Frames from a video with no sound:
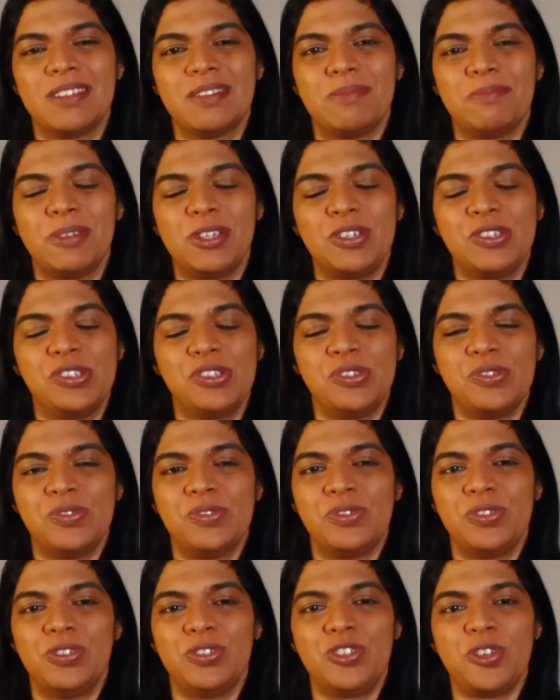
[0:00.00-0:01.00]
because
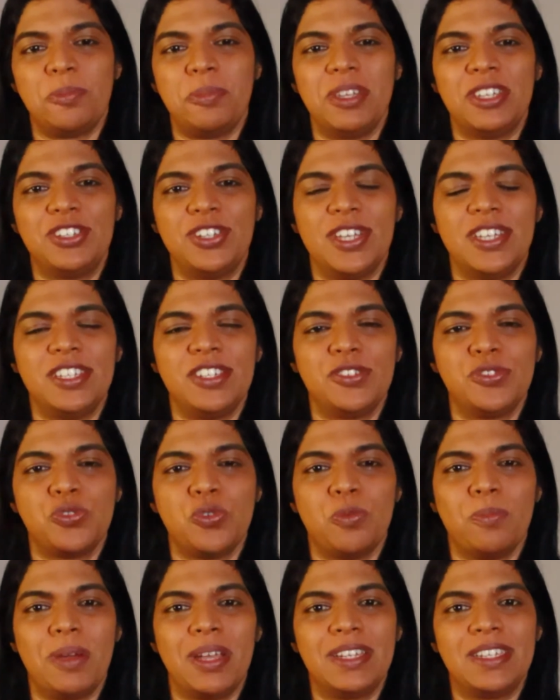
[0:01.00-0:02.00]
you're chopping and changing
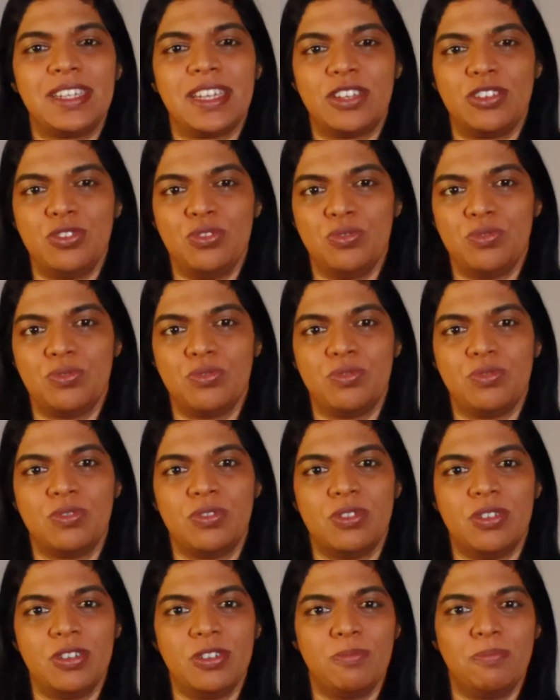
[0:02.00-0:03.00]
so much, and
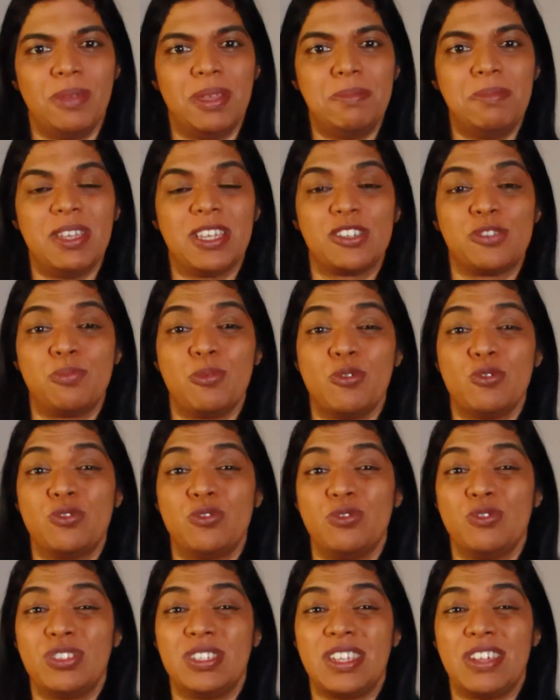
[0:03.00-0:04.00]
you may be exposed
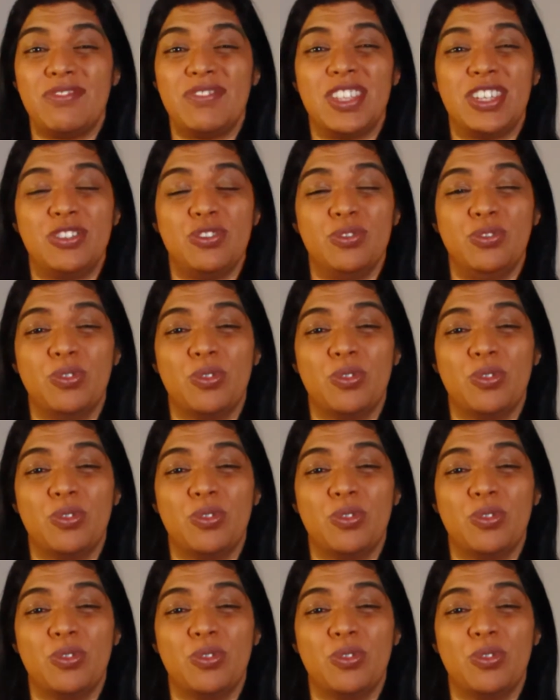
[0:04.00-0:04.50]
to stuff that